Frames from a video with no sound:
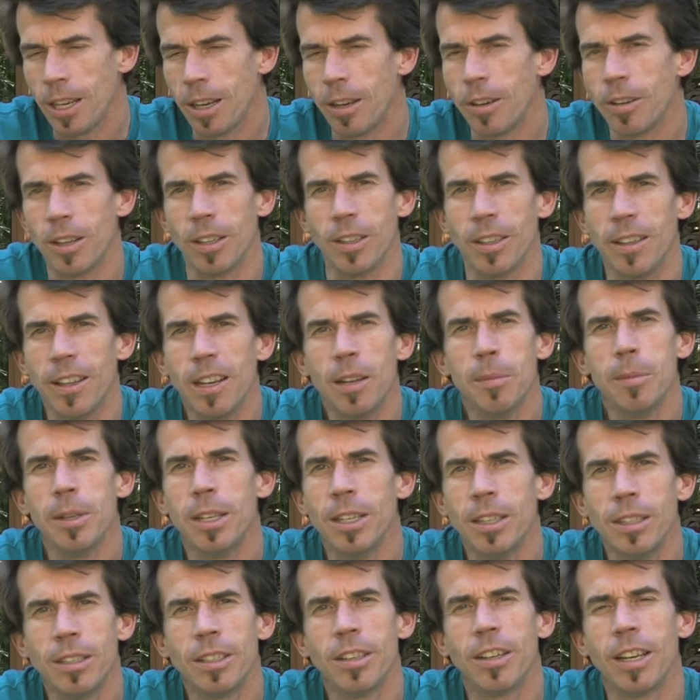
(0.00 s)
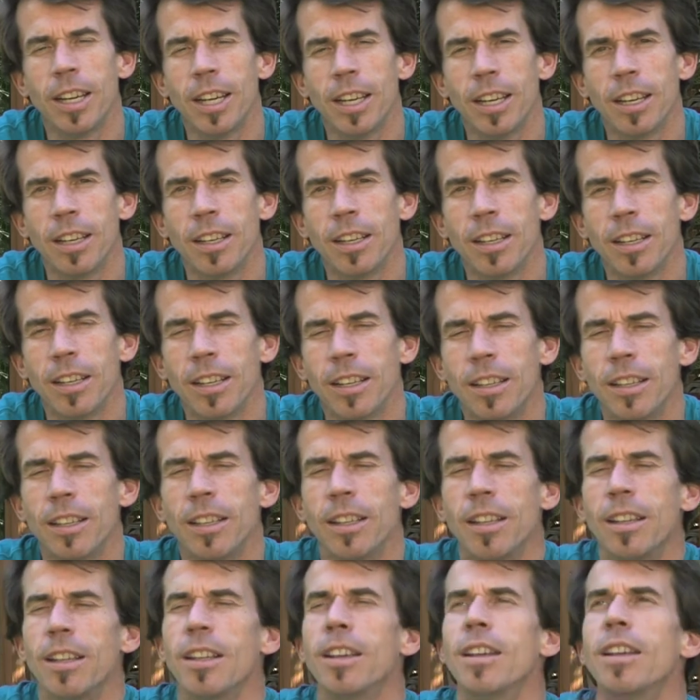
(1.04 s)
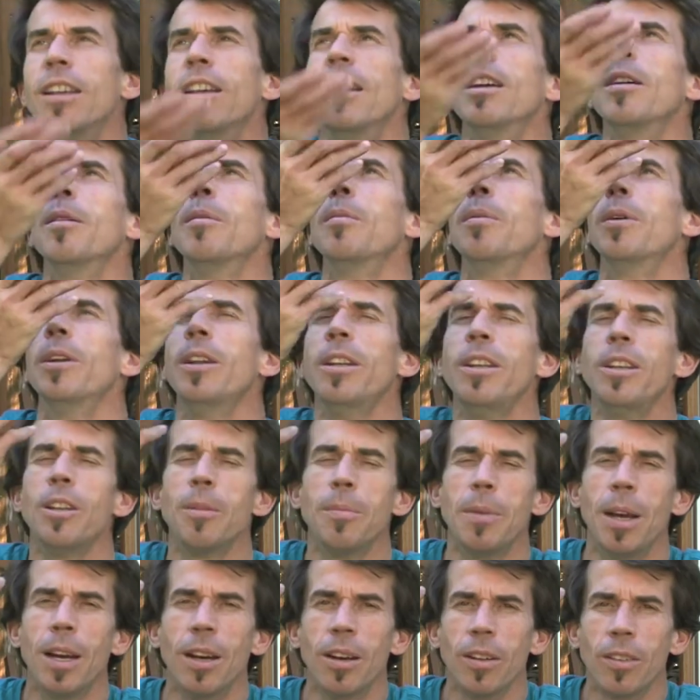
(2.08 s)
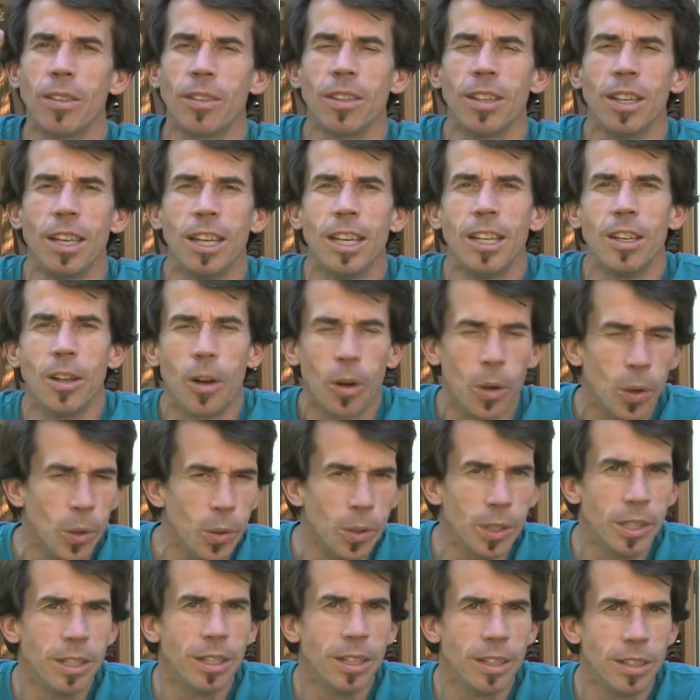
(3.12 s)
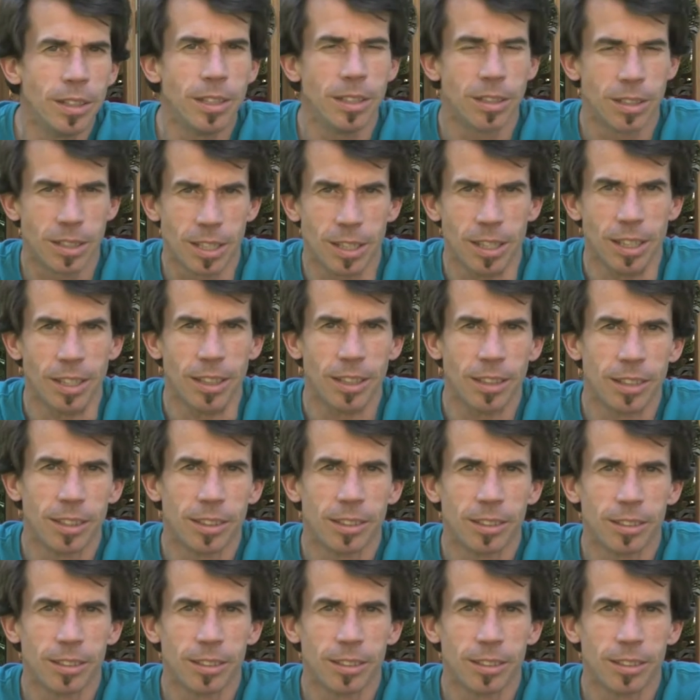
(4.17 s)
out a little bit into your hand, put it in your mouth, and hold it under your tongue.